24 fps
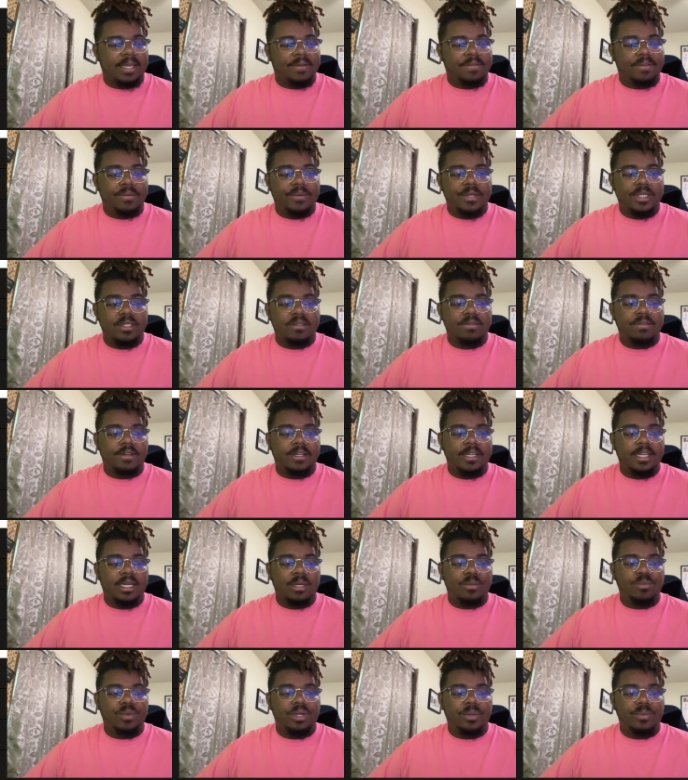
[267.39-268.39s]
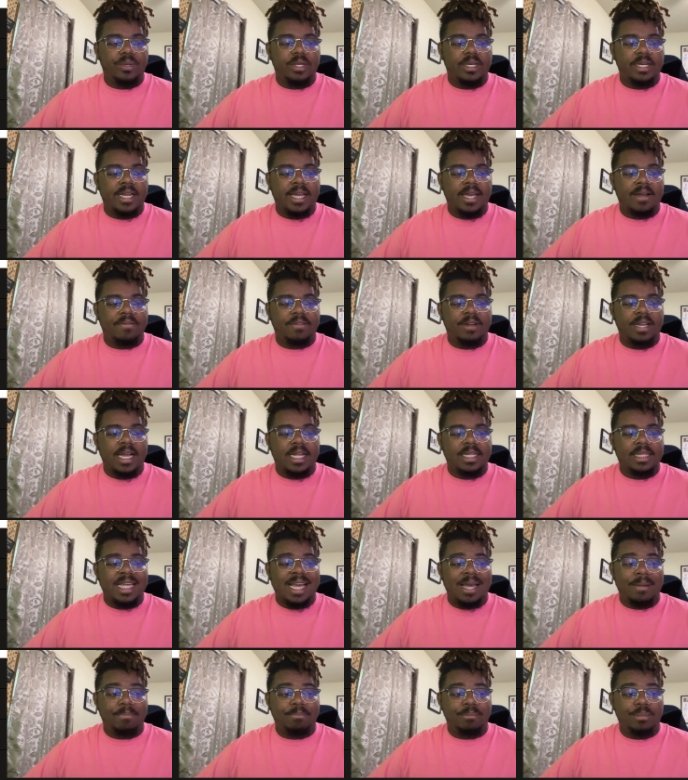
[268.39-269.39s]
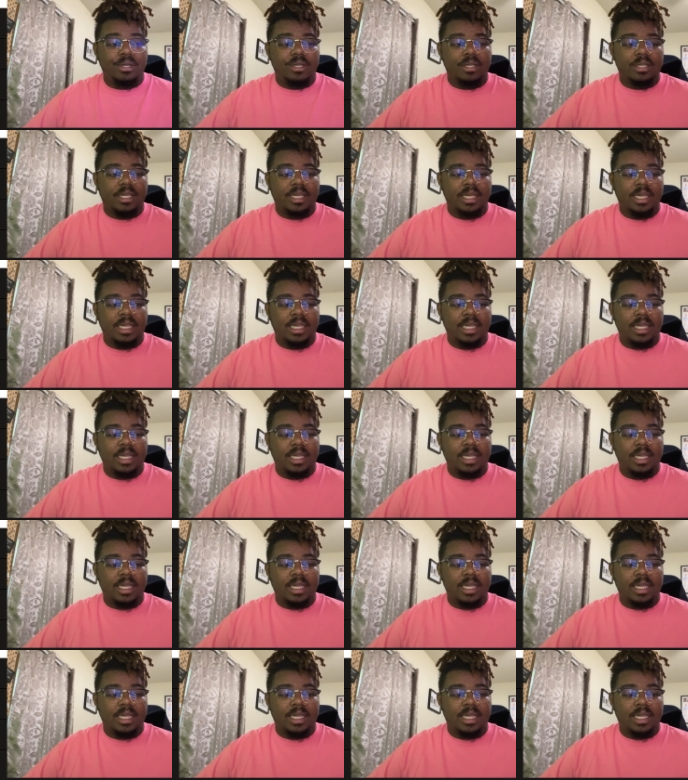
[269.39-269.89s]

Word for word: If it wasn't for him, we wouldn't have got that book